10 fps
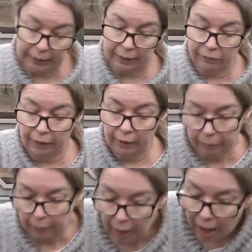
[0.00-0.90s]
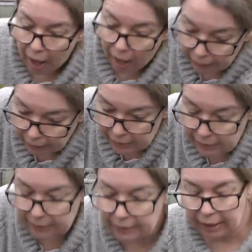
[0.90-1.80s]
leave you. I'd like
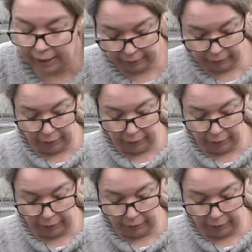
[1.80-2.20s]
to say